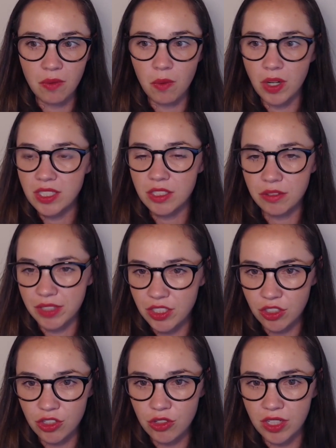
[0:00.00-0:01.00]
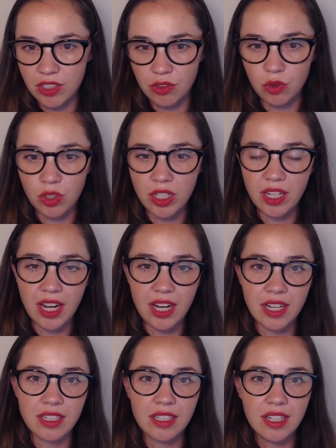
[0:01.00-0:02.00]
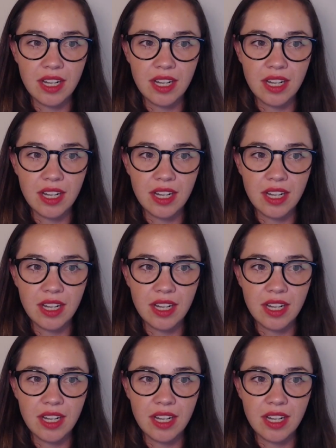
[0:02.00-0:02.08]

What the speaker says: What is the research you guys are looking at?